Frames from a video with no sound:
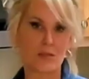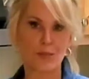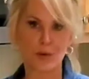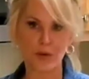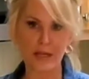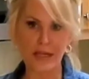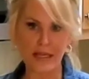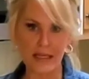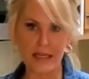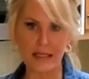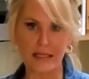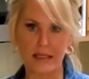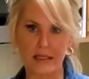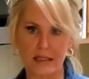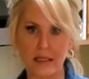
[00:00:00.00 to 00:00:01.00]

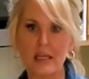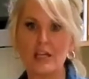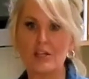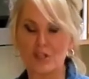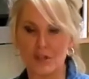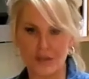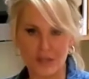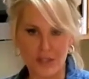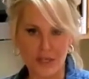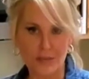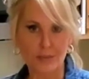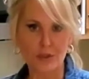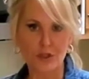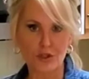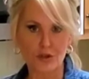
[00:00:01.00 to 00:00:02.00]
preheated to the
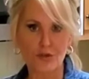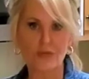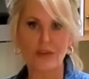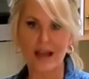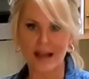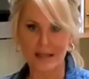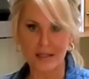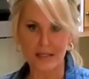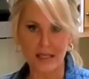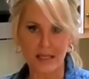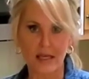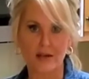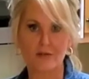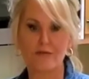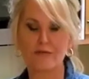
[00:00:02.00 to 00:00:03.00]
temperature that I
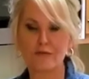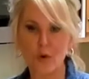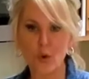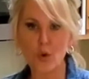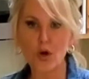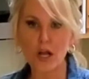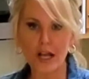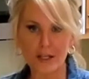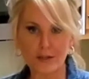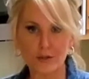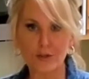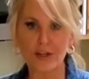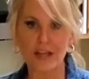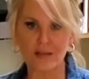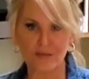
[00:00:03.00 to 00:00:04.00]
said,
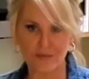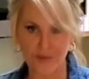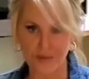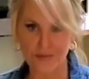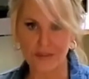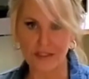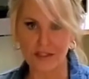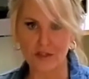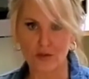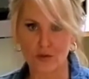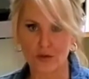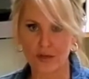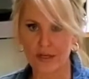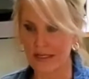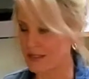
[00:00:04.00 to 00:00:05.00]
450
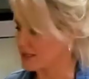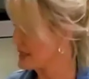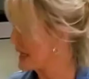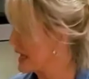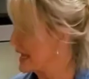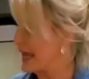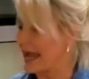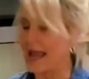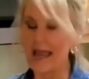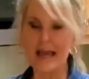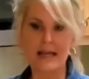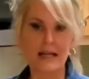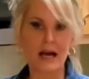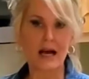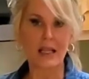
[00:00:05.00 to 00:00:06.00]
degrees,
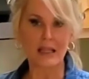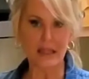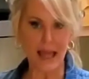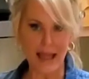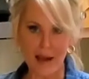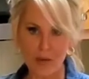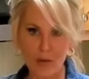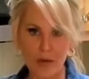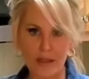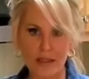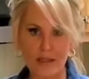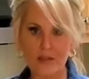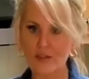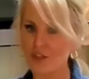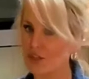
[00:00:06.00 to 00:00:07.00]
and allow
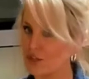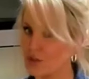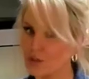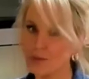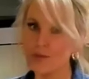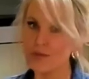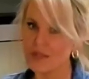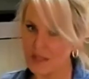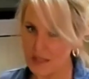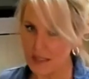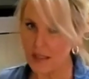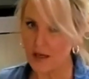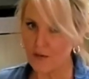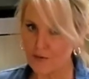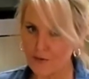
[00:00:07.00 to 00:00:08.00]
it to
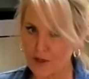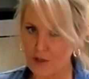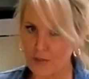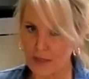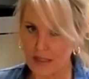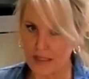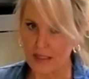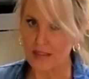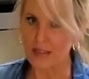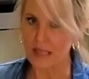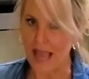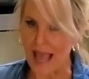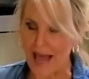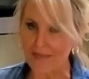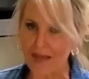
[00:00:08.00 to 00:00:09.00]
sit a few minutes
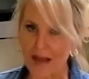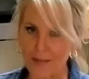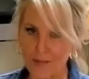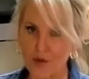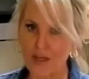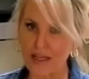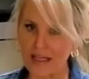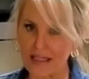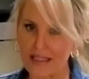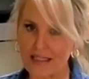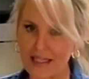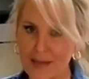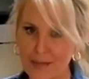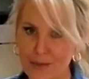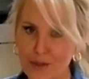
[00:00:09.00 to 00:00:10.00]
at that preheated
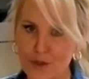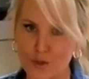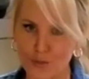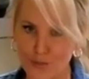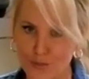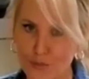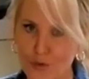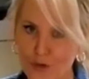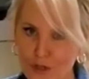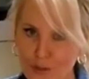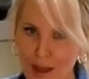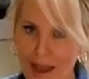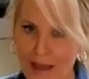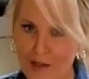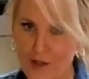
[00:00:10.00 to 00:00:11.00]
temperature before you
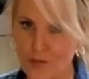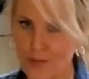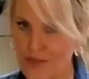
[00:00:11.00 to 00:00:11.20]
add your